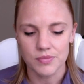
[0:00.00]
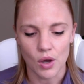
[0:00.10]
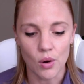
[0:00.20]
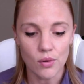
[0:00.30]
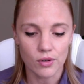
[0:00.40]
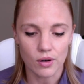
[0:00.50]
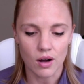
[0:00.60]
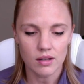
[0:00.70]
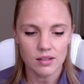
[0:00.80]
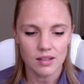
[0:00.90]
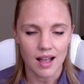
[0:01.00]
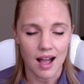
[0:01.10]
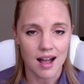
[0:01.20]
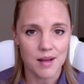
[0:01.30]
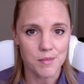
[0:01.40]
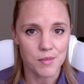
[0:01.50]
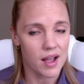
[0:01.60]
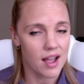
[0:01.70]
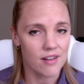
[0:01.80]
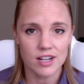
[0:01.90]
Overall,
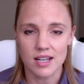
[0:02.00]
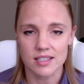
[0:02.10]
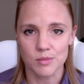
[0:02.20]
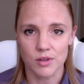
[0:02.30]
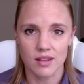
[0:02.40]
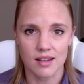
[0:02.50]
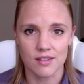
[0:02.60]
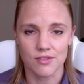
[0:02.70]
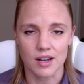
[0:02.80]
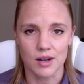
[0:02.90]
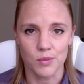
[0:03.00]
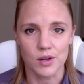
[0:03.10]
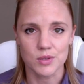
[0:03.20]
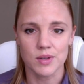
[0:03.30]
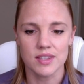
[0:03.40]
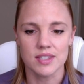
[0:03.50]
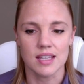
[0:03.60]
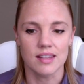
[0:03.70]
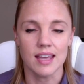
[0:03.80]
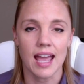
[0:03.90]
every customer that I've worked with said
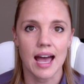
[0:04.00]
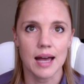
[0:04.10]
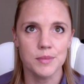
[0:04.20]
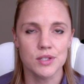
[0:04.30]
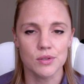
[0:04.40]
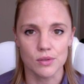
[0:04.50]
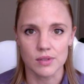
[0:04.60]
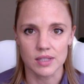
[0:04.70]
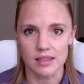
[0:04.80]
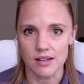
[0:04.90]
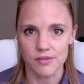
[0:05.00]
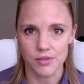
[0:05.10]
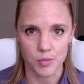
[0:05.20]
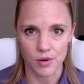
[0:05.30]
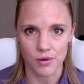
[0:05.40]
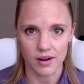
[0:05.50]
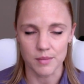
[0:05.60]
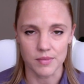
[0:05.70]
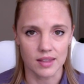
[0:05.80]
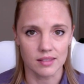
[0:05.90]
that they absolutely love the program.
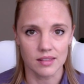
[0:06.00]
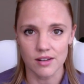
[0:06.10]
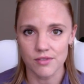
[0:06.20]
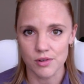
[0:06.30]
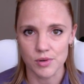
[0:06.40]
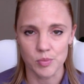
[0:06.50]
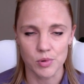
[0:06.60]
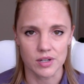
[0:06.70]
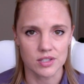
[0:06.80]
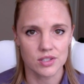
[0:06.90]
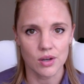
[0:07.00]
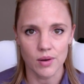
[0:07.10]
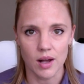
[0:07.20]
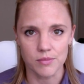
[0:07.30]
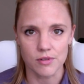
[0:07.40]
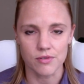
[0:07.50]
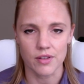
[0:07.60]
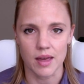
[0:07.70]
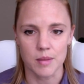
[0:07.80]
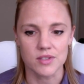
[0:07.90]
They love the report. It's so helpful for
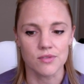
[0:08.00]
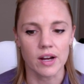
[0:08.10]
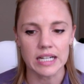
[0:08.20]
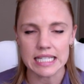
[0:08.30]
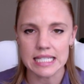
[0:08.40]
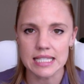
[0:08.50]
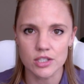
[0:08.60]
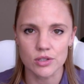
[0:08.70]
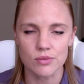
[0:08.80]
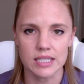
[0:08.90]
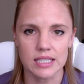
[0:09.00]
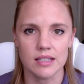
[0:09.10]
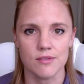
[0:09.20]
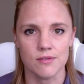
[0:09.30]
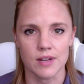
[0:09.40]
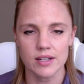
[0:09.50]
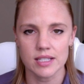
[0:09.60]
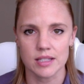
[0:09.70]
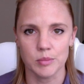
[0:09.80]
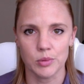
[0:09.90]
them. It's very easy to read, very
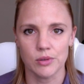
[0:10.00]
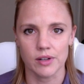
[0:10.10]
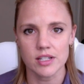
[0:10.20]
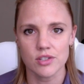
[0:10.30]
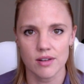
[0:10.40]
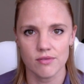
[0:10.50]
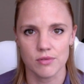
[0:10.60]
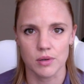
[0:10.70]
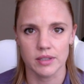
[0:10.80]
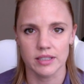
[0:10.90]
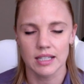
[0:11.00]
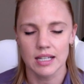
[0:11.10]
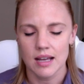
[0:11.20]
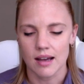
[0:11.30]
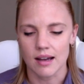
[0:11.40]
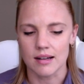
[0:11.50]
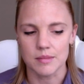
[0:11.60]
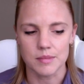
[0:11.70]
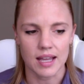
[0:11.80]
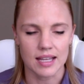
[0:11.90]
simple, very straightforward,
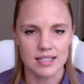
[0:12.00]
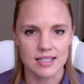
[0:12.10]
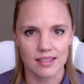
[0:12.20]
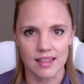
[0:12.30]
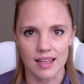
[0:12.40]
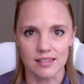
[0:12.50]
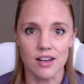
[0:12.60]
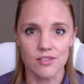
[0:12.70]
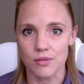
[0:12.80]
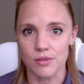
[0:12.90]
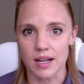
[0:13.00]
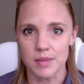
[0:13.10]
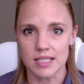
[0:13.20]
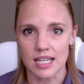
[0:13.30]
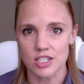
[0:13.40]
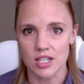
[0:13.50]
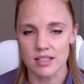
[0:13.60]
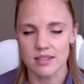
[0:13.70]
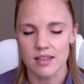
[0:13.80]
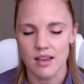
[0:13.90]
and they love the
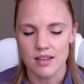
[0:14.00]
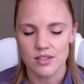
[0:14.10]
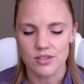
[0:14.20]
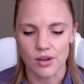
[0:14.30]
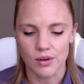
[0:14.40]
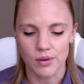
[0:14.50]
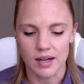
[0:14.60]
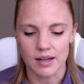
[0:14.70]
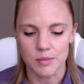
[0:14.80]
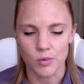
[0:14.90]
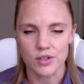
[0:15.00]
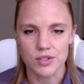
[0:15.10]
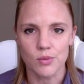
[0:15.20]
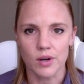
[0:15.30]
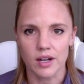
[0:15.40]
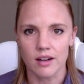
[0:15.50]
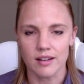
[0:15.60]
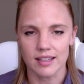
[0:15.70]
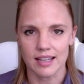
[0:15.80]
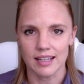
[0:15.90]
recommendations. So we're also working on
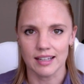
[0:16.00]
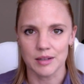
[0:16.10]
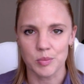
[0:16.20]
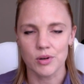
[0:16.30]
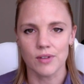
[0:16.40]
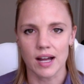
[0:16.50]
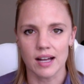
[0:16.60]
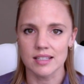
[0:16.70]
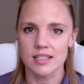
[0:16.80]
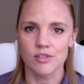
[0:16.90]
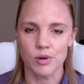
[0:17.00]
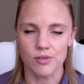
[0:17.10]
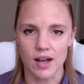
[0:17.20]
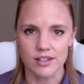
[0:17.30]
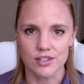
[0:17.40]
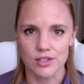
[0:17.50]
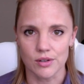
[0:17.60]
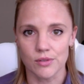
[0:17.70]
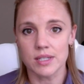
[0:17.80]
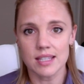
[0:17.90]
getting a list of providers. So
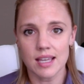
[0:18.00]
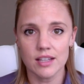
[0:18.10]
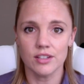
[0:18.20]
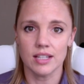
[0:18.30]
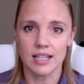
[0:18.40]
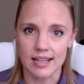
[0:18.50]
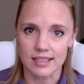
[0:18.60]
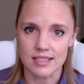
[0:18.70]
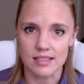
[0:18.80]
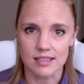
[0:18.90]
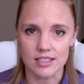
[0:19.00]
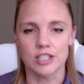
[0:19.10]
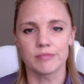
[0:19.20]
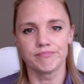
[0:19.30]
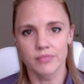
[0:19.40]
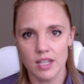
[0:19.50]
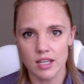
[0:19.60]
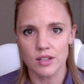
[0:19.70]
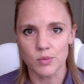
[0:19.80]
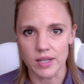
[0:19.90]
if we say you need attic insulation,
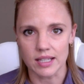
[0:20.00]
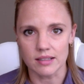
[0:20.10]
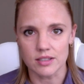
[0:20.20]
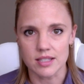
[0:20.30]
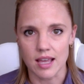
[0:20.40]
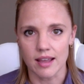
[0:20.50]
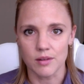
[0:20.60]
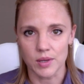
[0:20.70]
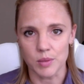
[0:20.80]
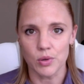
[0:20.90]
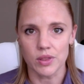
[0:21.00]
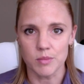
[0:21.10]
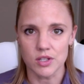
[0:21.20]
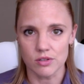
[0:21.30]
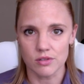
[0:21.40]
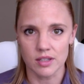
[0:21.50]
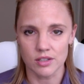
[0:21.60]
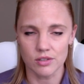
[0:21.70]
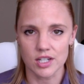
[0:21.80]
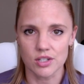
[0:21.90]
we can point them in the
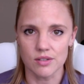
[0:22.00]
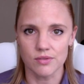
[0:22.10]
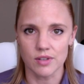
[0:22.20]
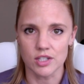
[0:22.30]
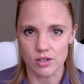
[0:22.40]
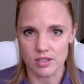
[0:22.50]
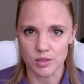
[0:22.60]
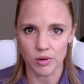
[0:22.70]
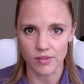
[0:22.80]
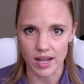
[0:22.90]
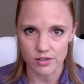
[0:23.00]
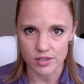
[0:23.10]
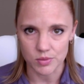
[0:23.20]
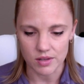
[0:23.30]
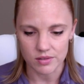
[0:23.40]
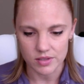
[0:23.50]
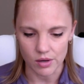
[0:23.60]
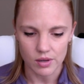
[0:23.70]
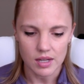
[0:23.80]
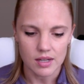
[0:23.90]
direction of a trusted provider as well. So
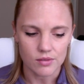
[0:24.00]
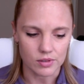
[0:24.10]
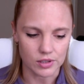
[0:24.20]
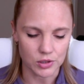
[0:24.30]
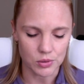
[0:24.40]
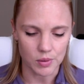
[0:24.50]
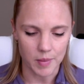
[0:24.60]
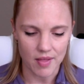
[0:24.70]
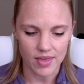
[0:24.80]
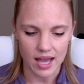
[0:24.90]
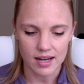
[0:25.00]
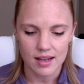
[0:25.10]
really cool about that.